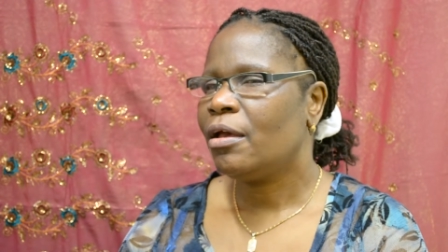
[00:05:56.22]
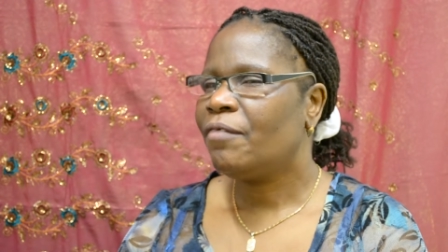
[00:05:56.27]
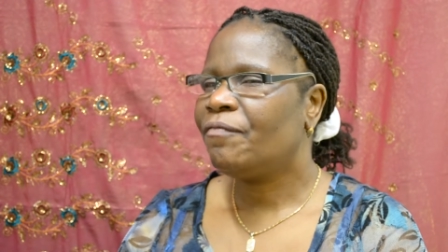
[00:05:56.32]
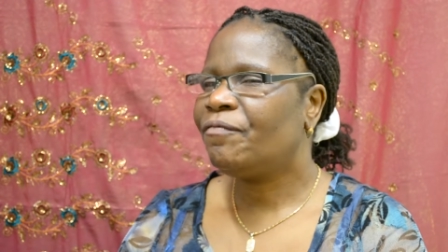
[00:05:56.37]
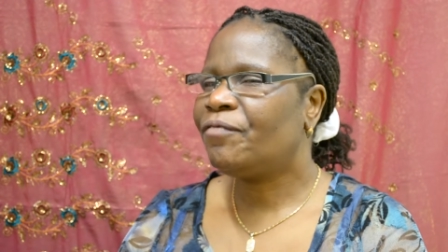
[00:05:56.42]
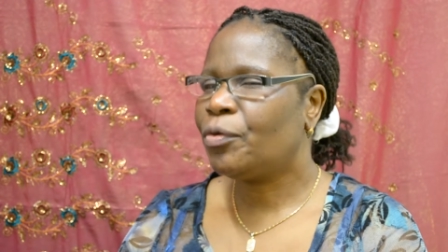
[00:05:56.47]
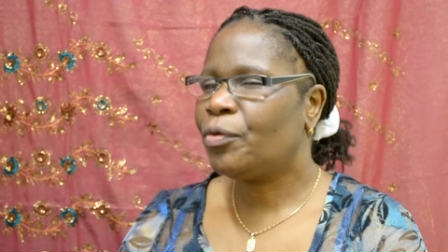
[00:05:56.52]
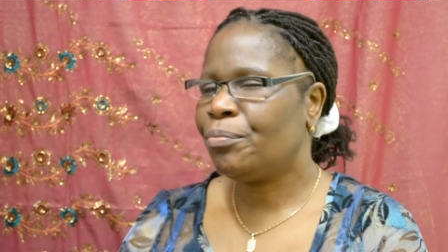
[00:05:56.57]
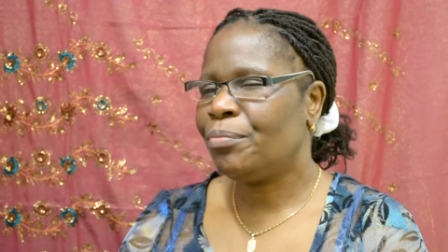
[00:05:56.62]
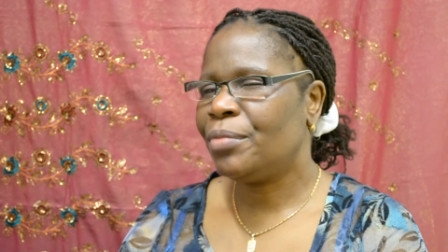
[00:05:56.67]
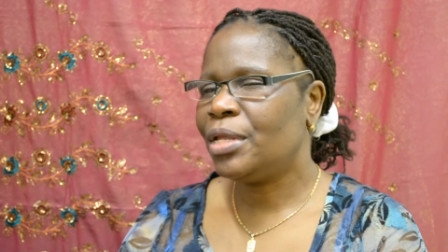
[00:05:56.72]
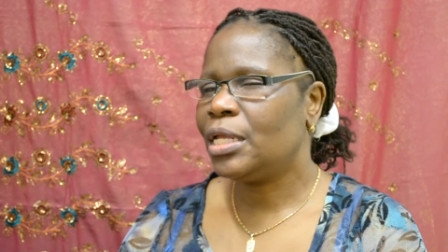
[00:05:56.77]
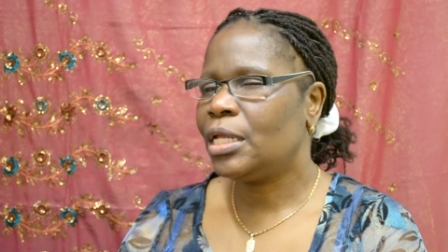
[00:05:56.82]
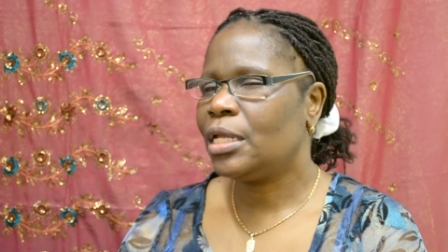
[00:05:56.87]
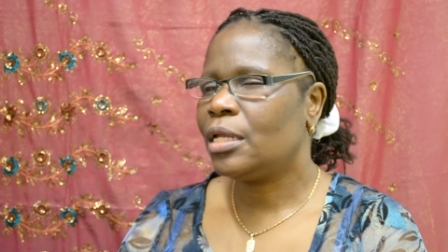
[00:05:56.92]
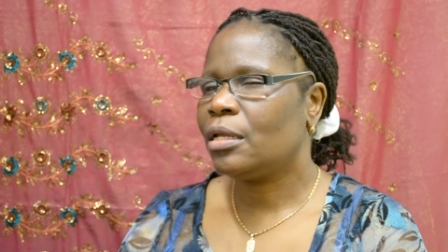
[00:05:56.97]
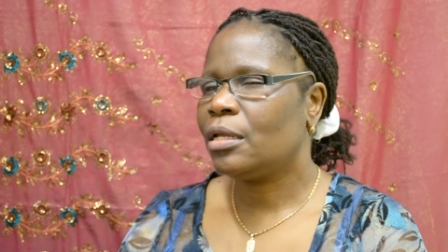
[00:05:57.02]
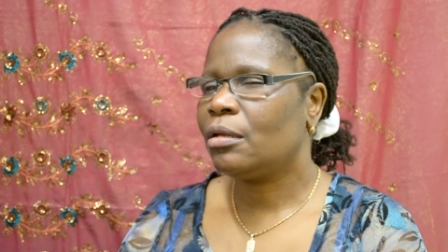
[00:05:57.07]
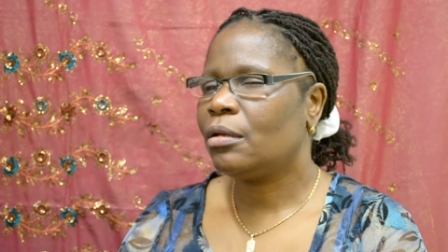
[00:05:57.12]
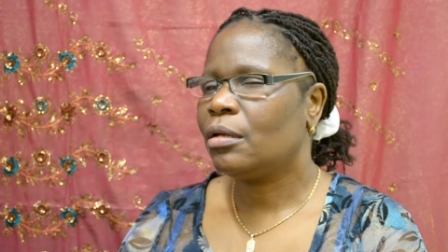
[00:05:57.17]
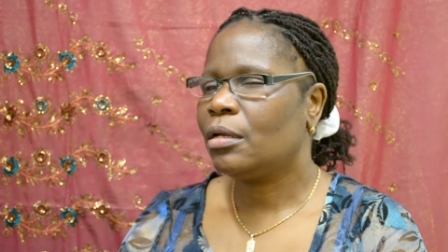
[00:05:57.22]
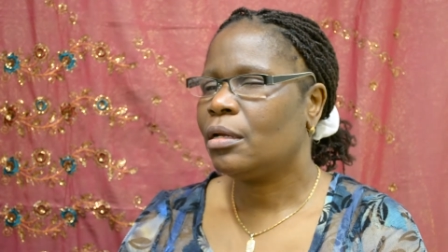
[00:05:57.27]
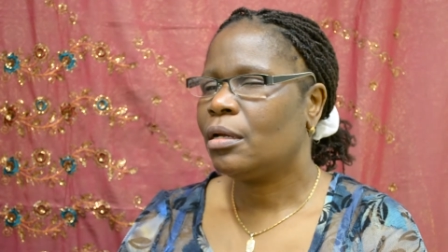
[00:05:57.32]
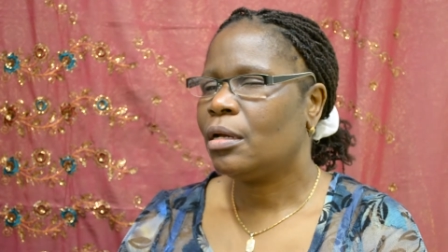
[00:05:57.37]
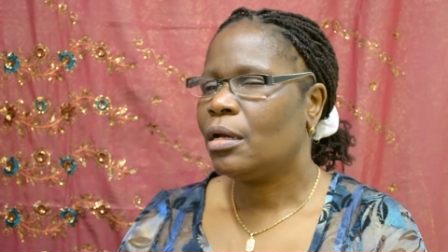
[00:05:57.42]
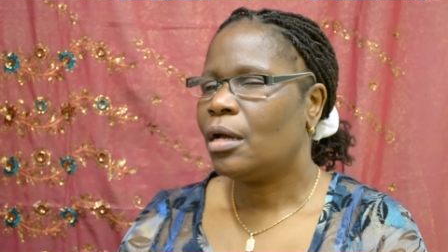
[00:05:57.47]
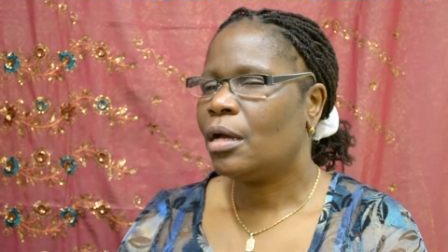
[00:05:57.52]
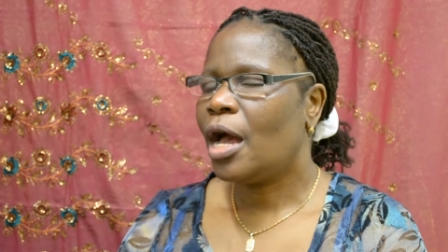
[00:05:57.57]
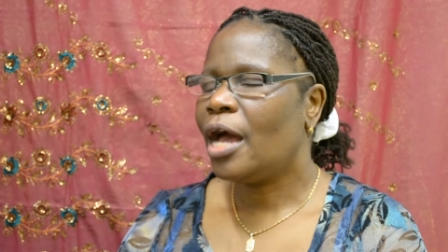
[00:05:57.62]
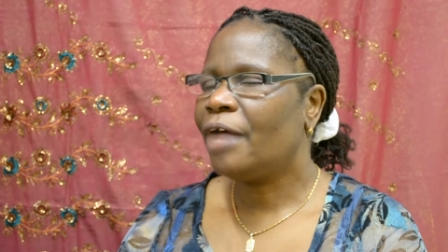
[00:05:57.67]
for me,
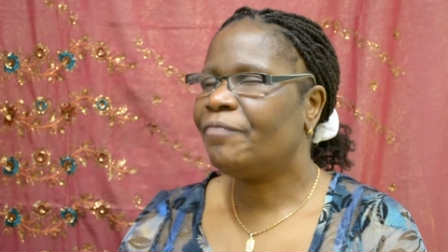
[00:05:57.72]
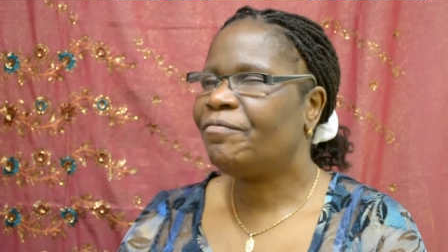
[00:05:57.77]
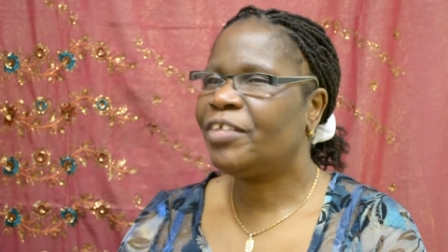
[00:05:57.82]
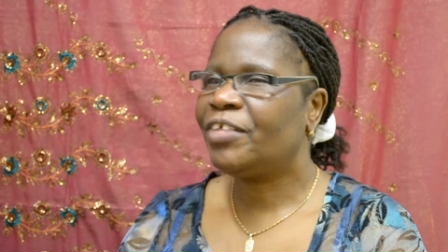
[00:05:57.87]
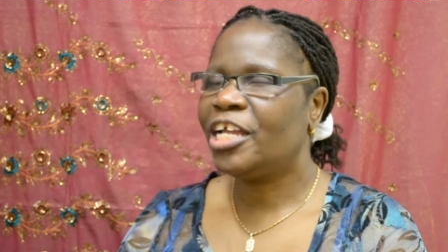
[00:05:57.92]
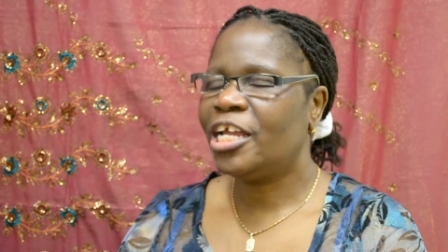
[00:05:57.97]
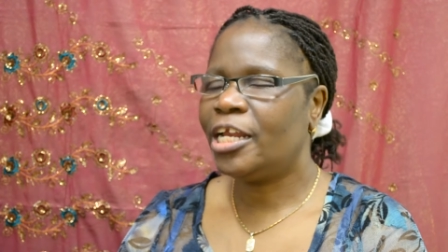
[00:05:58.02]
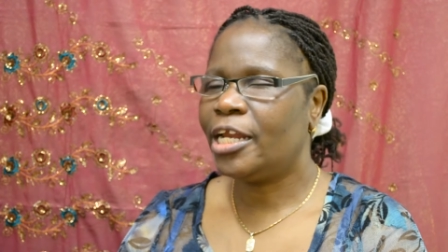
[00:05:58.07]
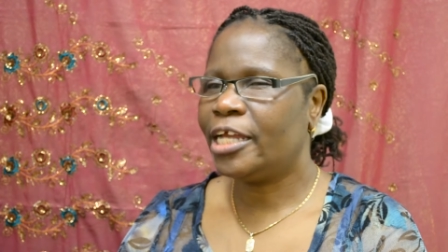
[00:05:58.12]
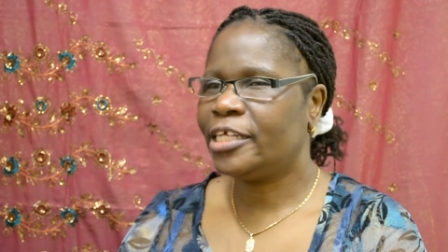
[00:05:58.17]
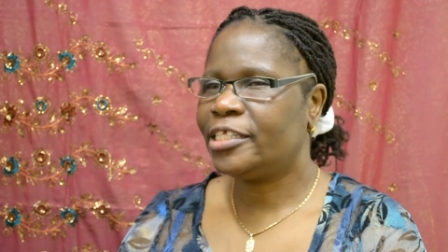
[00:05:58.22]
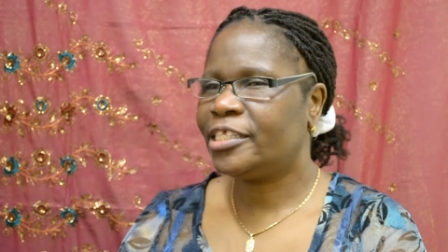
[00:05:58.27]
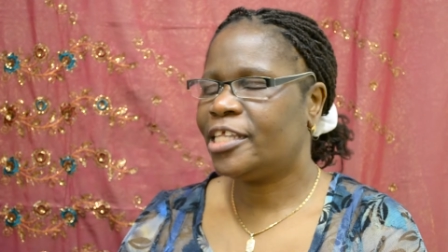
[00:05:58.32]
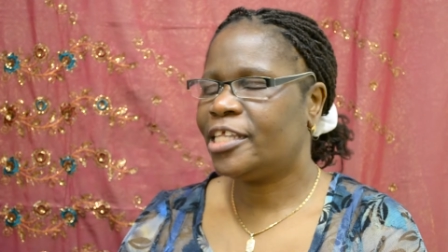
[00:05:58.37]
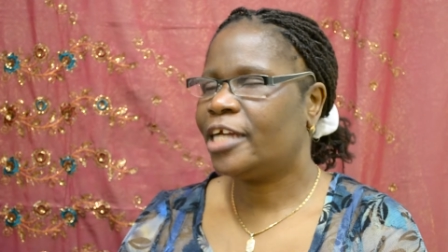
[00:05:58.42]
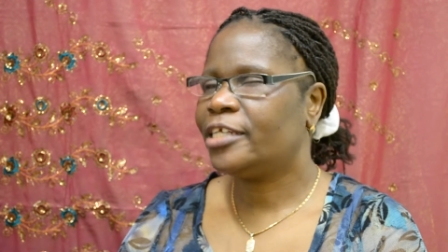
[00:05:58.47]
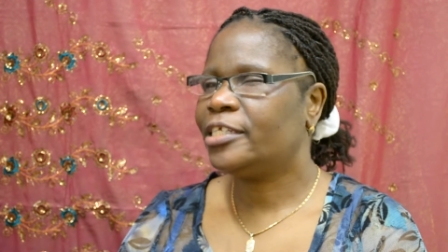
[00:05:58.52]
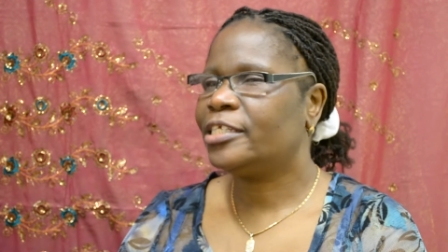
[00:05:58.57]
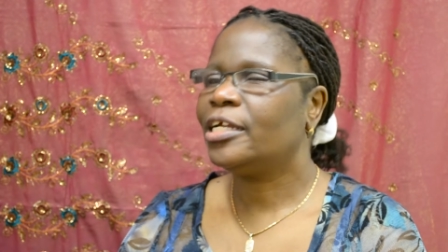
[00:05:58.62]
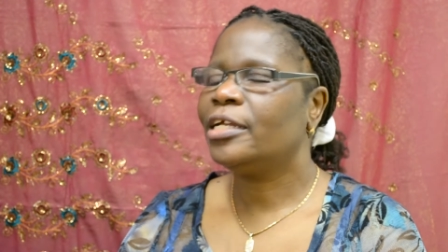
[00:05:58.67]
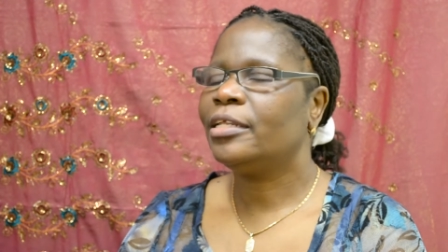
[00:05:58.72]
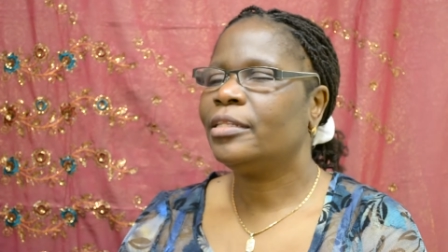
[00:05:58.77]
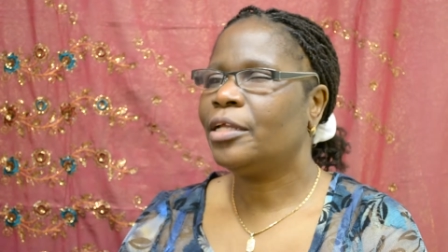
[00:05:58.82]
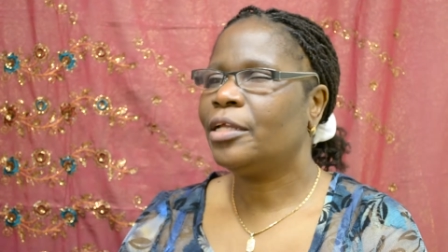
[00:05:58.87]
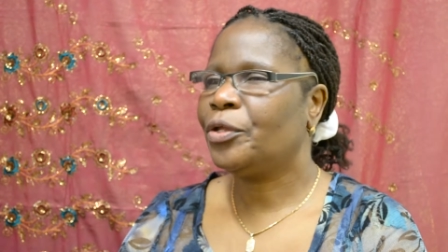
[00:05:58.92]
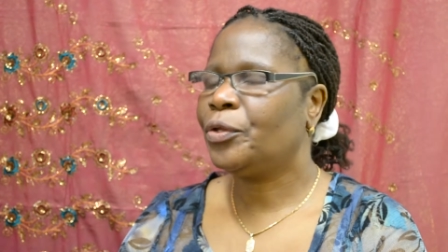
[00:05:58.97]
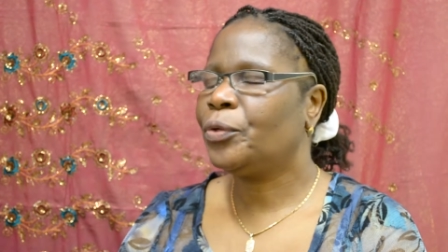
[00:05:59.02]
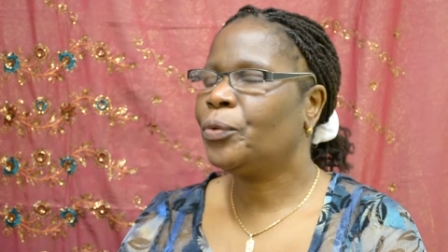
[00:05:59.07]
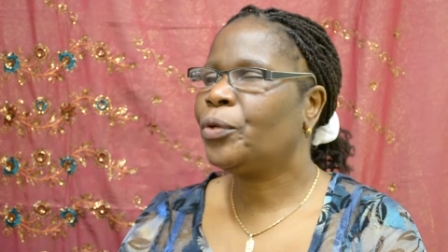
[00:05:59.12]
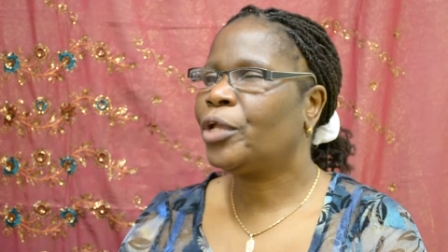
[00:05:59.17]
I've realized that in
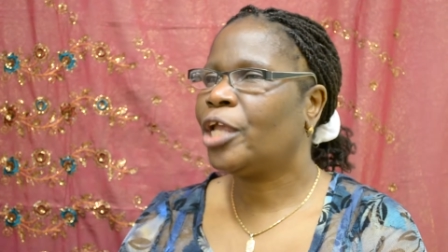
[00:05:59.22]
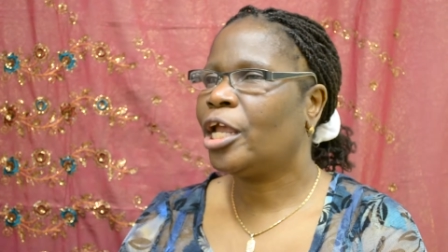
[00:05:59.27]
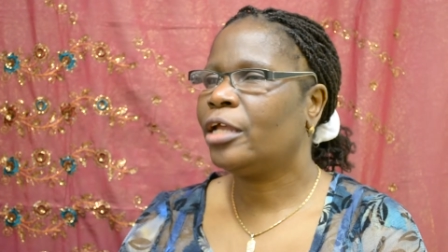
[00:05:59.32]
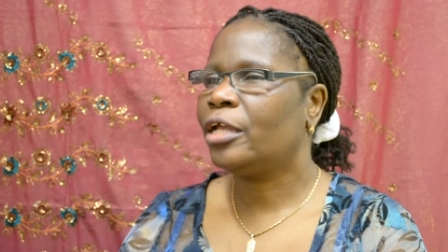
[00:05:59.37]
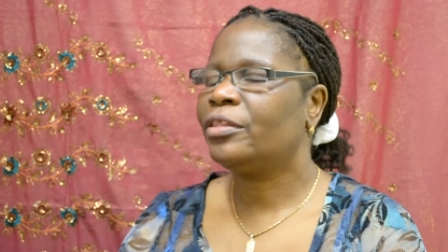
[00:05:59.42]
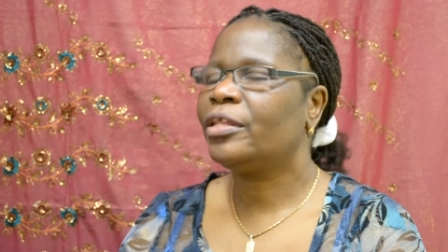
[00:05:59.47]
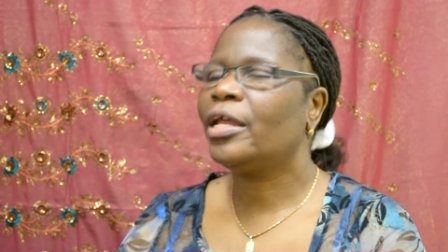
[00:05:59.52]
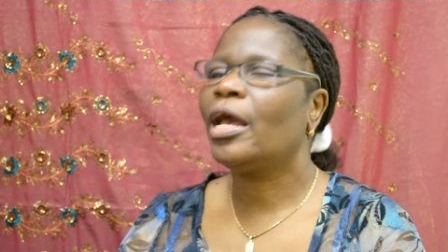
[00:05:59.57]
the UK,